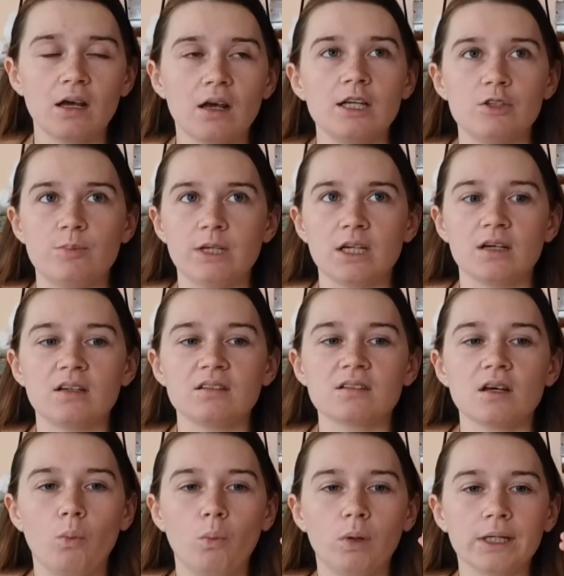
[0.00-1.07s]
is because
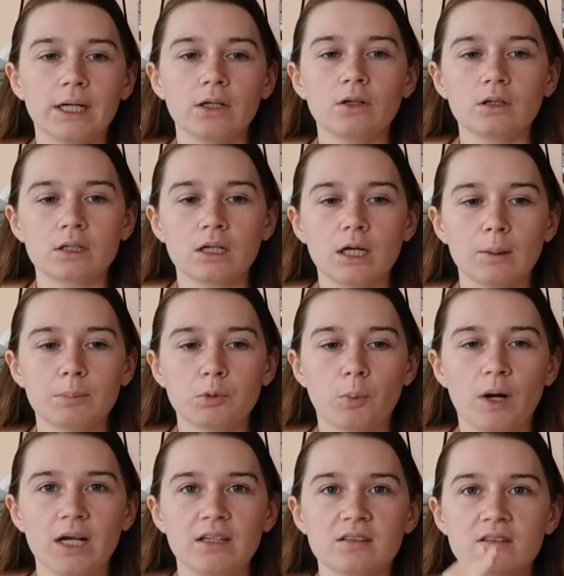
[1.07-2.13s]
when I looked it up
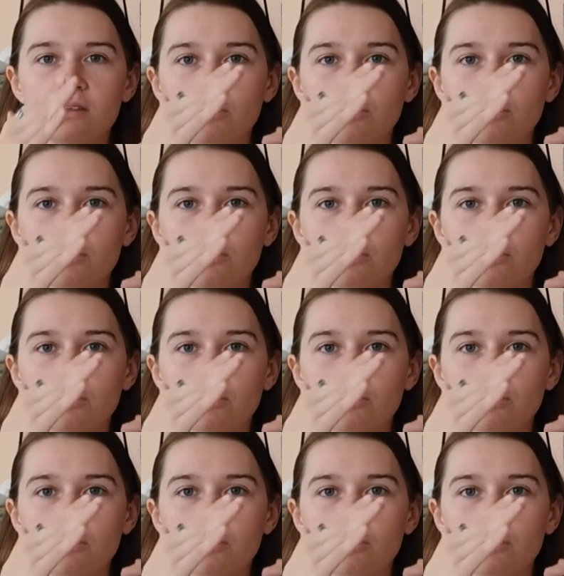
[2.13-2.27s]
twice,